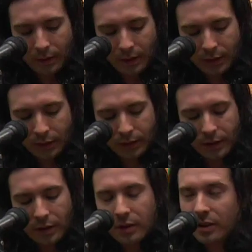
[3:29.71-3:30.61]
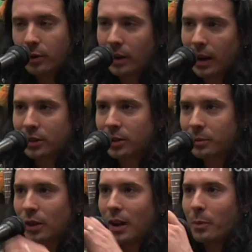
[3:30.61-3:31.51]
This is the new
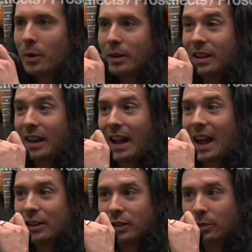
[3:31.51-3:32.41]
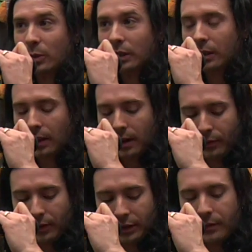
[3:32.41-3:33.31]
custom shop one that I actually really
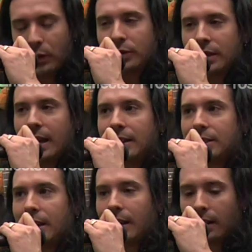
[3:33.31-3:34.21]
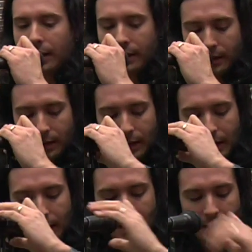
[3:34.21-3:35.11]
love, because I've used the AC and I like it.
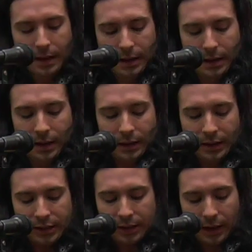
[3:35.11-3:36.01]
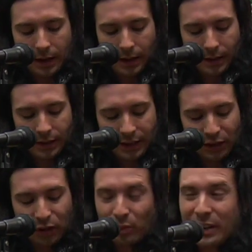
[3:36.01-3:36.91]
This has
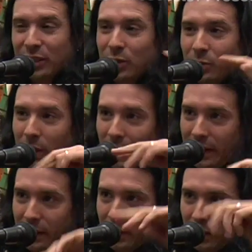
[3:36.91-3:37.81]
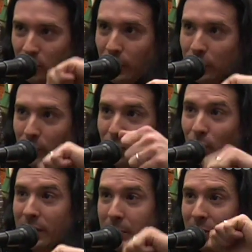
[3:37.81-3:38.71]
a switch with
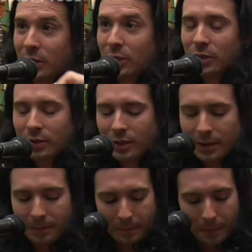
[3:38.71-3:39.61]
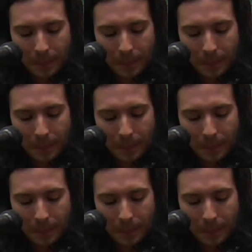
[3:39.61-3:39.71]
3 positions in it.